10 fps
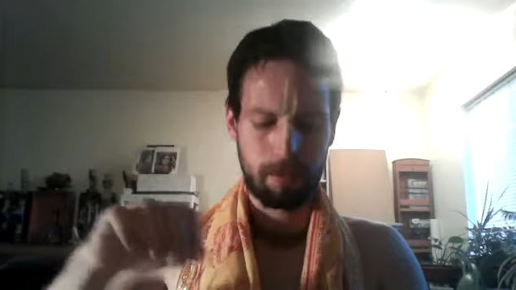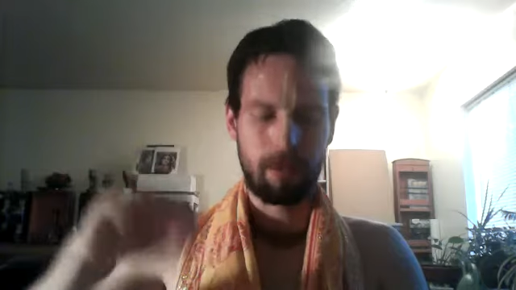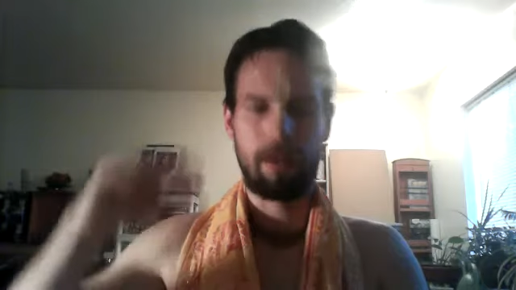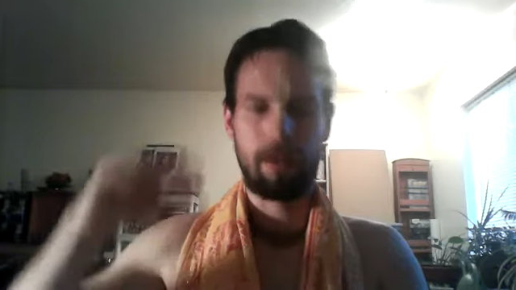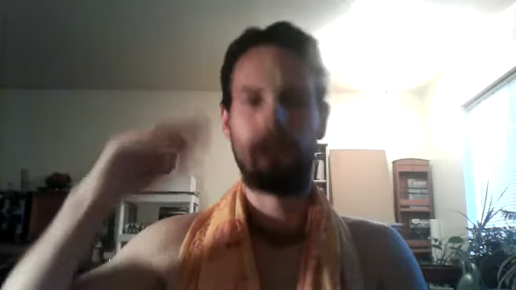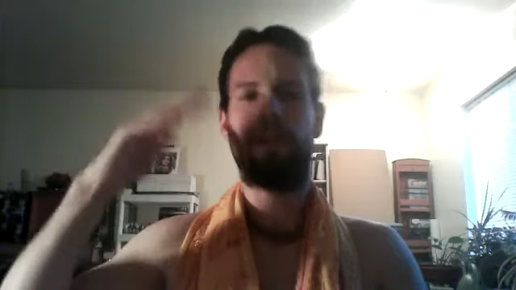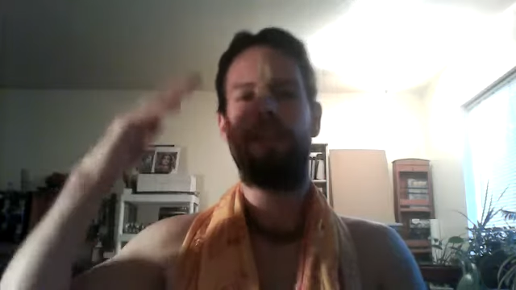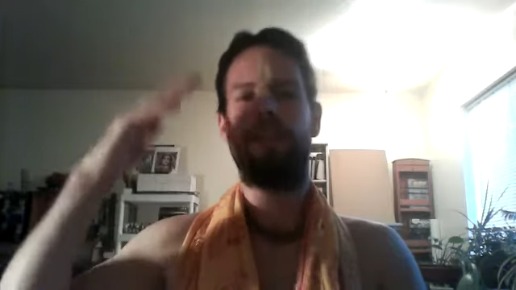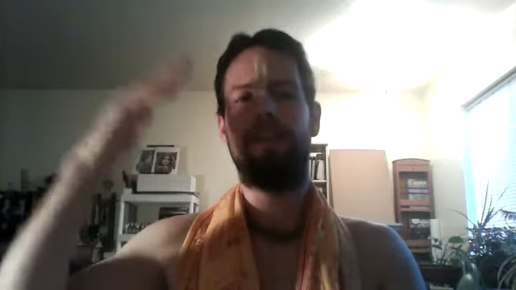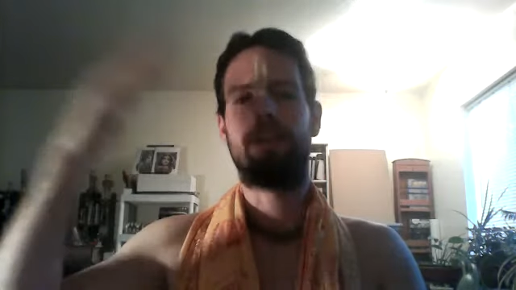and then
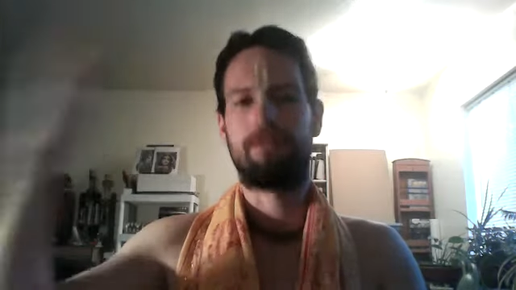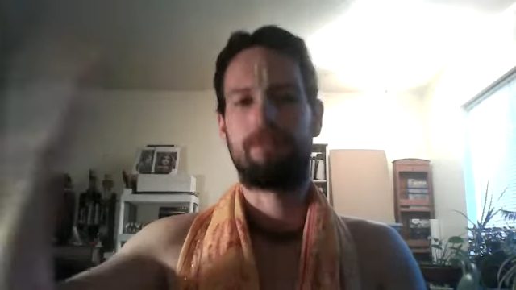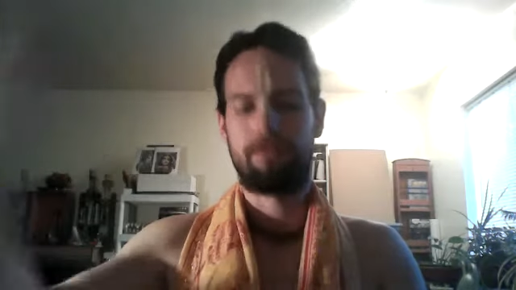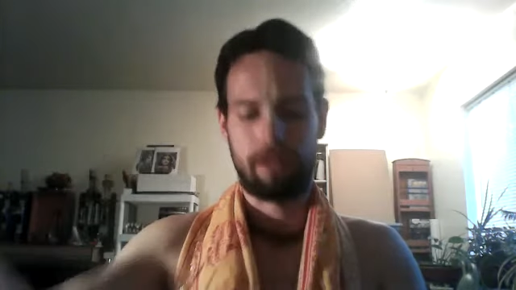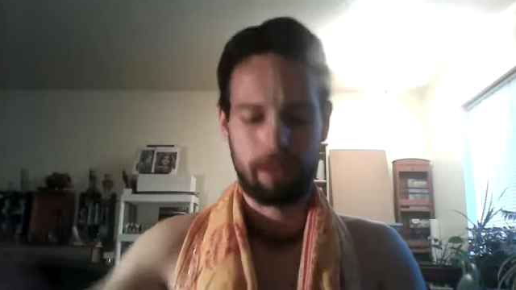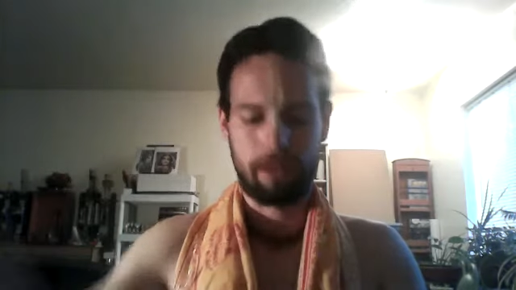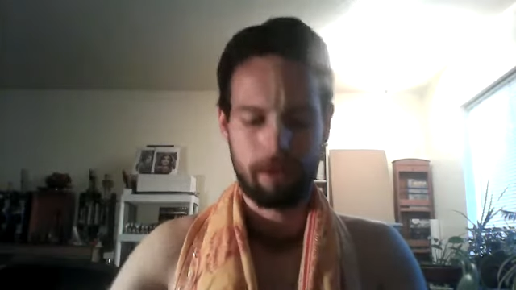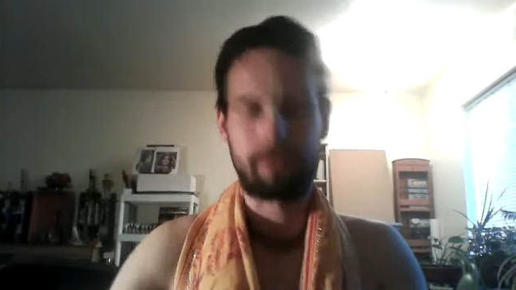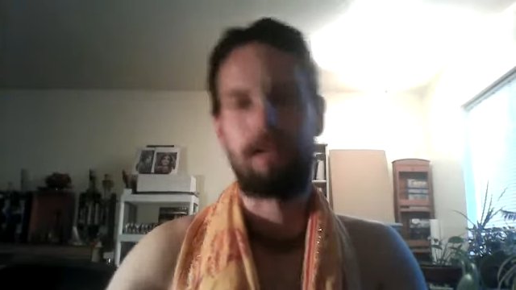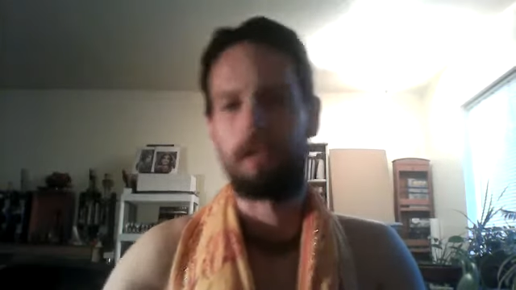at the end of Kali
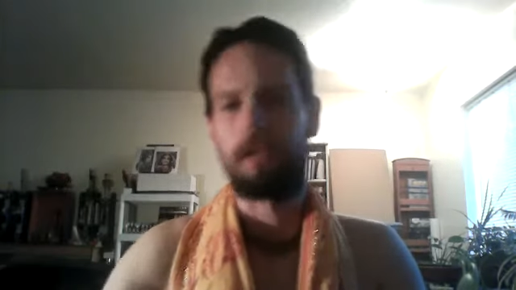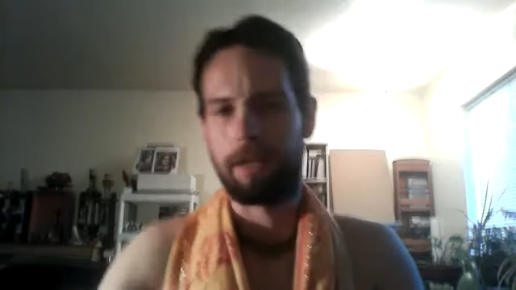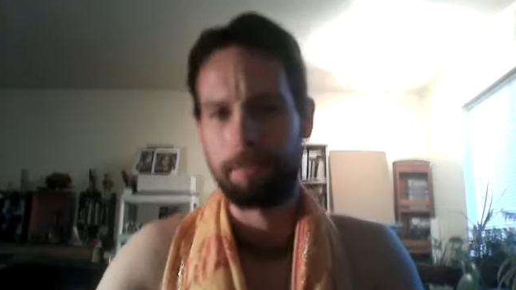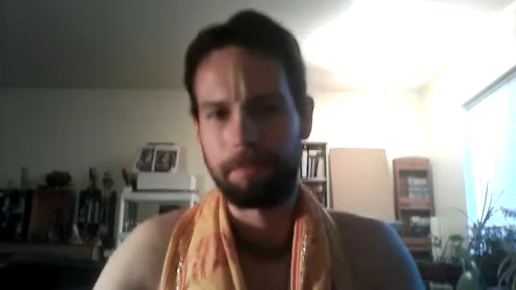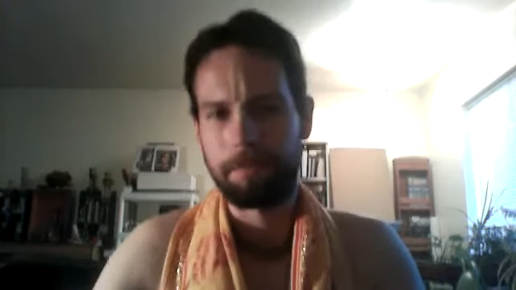Yuga as Kalki.